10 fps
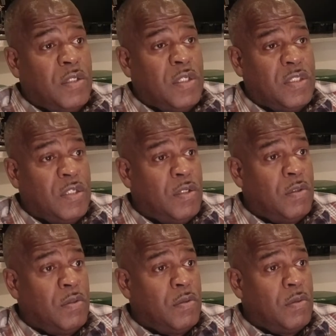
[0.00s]
then I
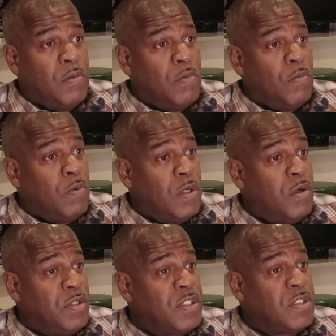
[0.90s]
said,
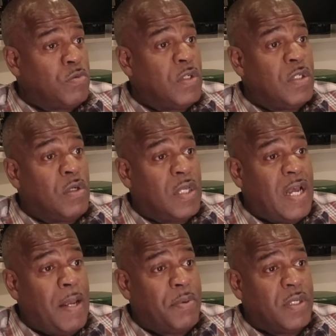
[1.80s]
well, this is really going
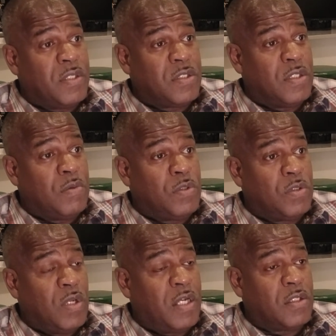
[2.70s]
to happen, AC.
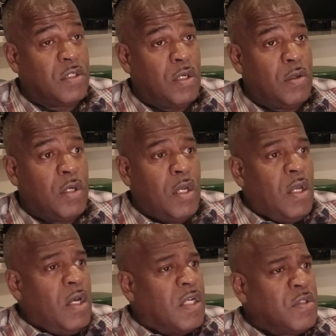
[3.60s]
Would you like to go?
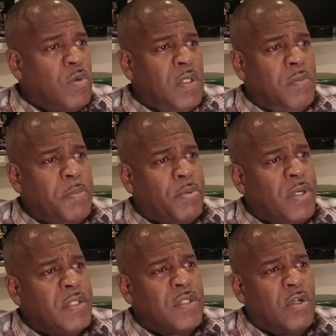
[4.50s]
I said, well, let me
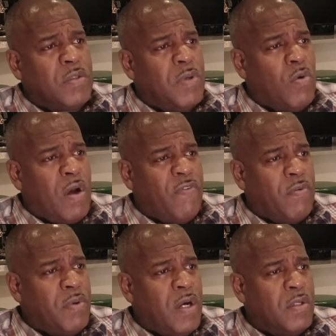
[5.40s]
pray and talk to my wife
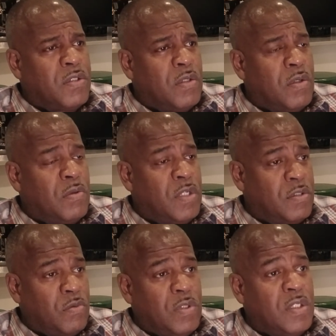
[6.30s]
about it. So
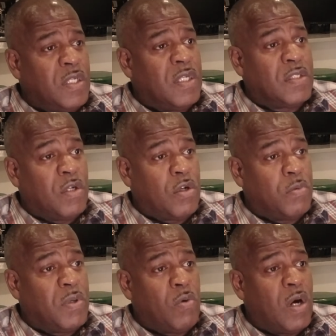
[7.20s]
that's what we did. I talked
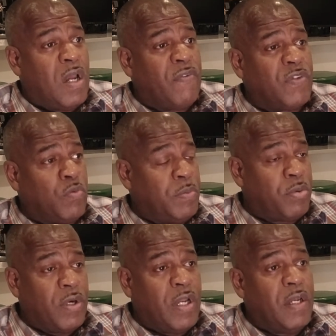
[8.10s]
with my wife. We
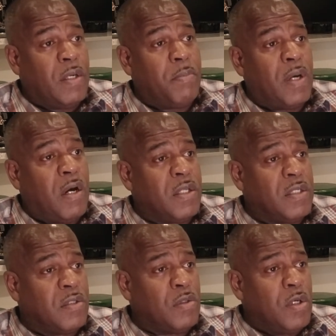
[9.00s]
prayed about it. And